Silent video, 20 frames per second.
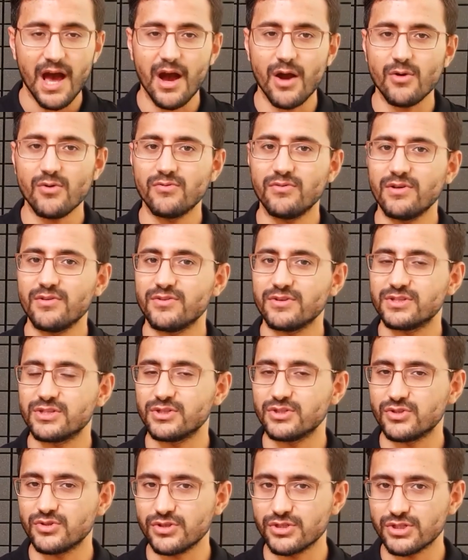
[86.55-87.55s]
However, the
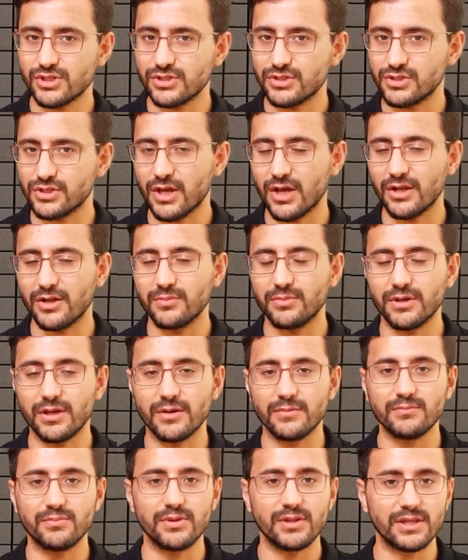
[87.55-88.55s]
situation is gonna be
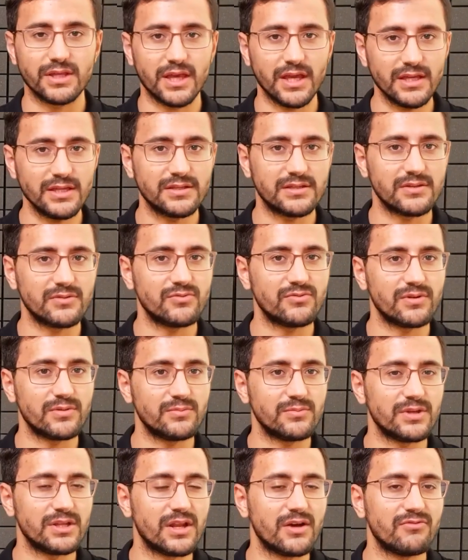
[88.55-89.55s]
complicated
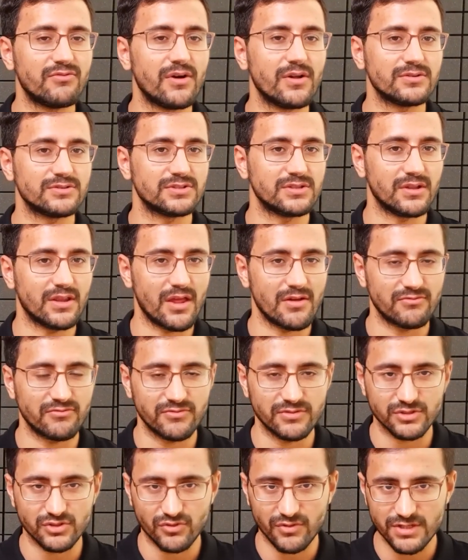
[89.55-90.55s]
when Mina falls in love
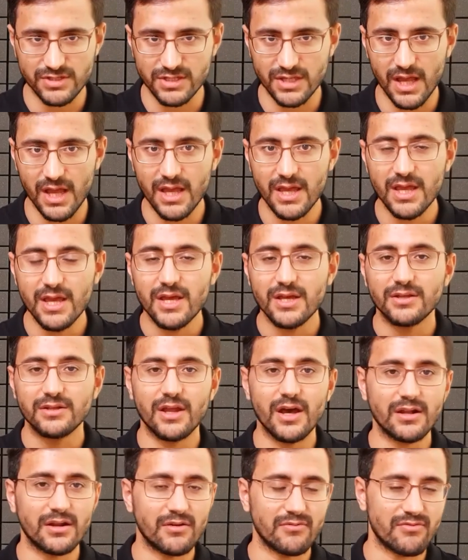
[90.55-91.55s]
with Reza.
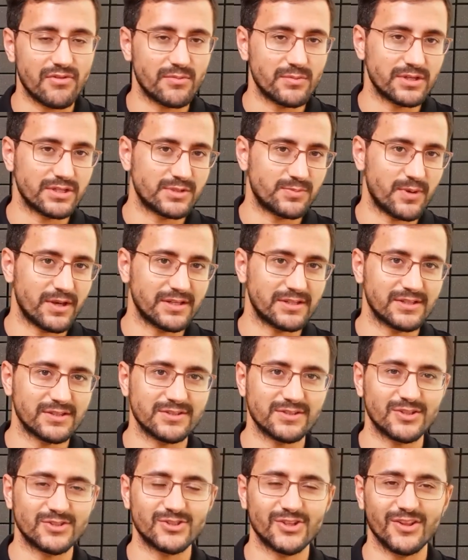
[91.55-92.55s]
None of them expected
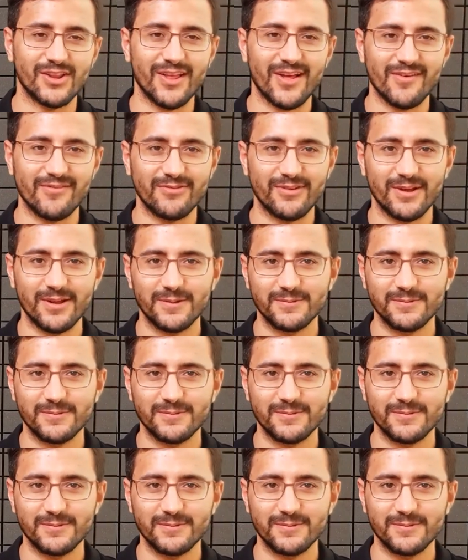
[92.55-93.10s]
such a love.